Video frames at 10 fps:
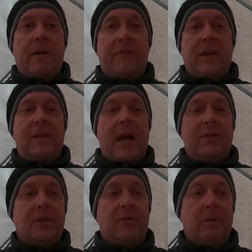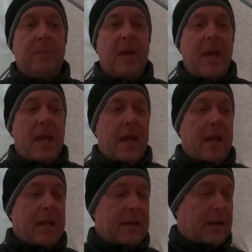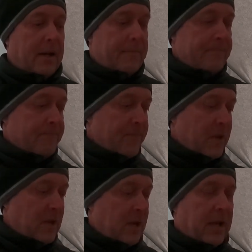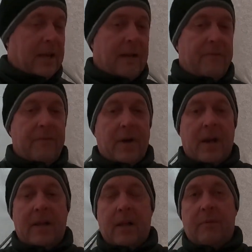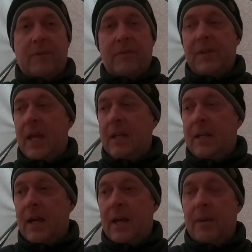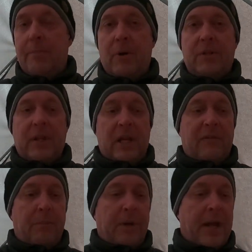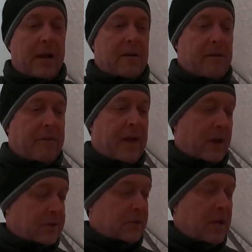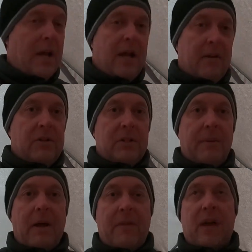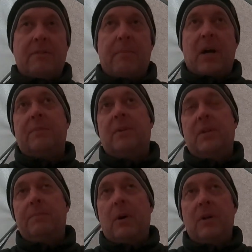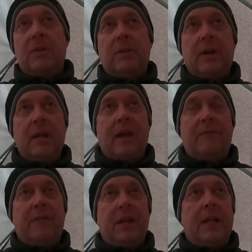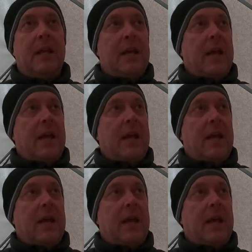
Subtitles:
Fantastic group, and like we've said, boat standards for bring on another 1,000. They were just about $1,000, but this boat is 38 feet.